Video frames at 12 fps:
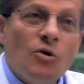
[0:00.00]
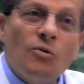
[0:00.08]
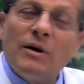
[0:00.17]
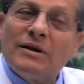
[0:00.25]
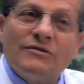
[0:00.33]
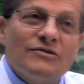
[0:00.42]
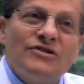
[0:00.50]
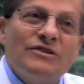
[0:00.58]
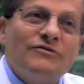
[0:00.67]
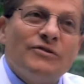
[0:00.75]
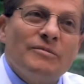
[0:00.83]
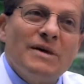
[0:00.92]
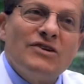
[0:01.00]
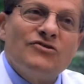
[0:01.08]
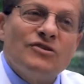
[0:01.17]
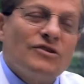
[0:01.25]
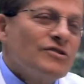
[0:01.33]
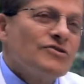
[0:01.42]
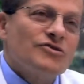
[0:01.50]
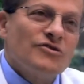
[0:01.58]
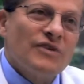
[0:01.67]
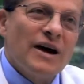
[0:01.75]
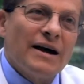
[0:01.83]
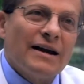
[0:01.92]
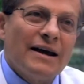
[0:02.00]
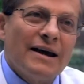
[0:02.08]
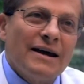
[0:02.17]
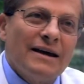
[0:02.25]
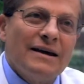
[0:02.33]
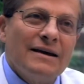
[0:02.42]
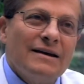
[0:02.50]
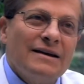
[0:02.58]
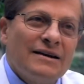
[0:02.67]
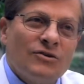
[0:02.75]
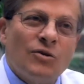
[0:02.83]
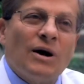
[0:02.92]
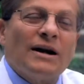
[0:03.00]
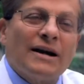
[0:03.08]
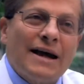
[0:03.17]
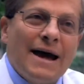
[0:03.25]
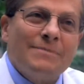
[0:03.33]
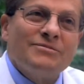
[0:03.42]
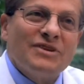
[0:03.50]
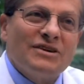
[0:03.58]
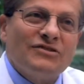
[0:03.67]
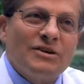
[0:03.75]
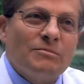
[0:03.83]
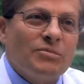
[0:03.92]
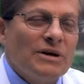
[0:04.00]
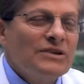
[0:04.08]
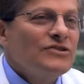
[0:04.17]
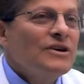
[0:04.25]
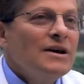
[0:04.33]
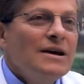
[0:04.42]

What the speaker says: or whether it's inflammation because you've got a chronic abscess someplace,